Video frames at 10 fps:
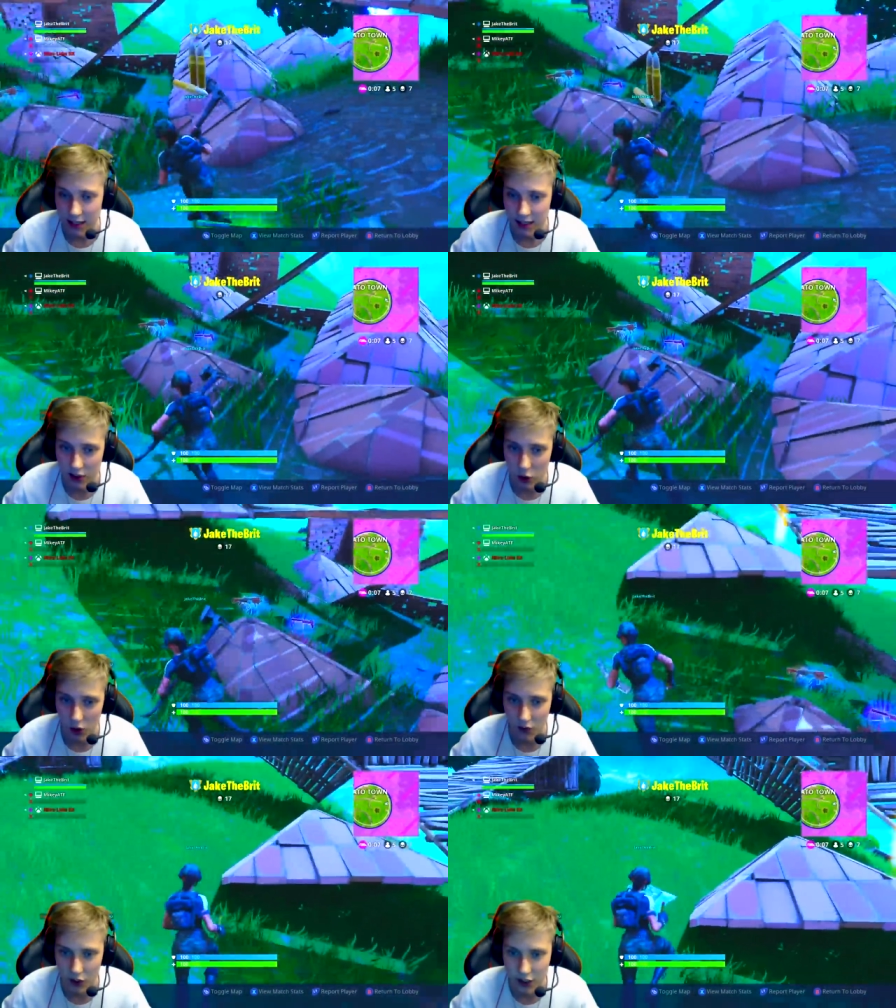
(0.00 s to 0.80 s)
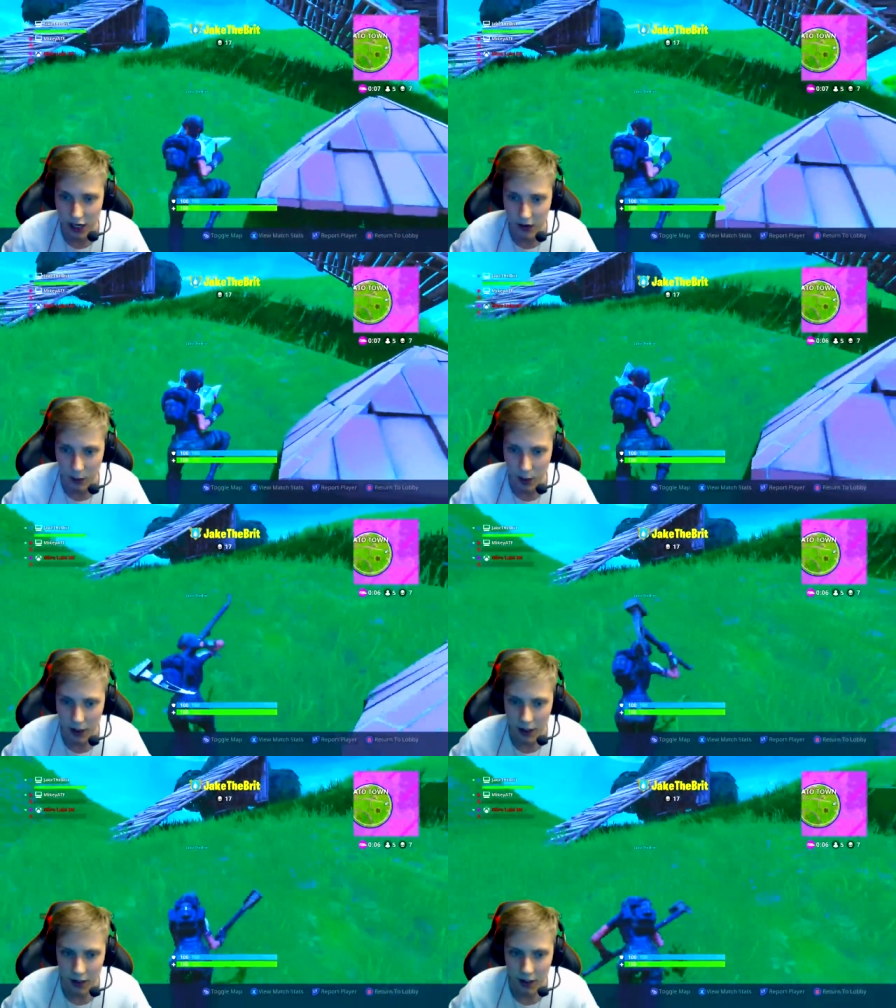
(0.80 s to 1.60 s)
That's all I've got to say on that one.
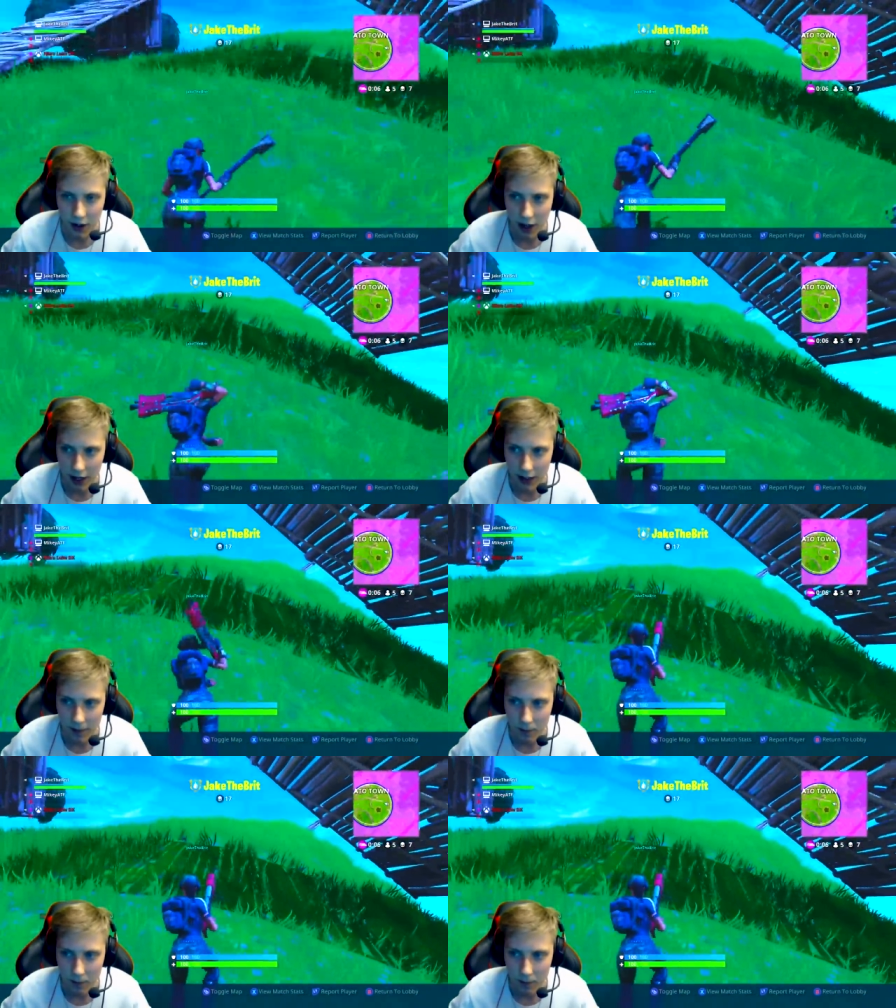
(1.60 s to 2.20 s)
Okay.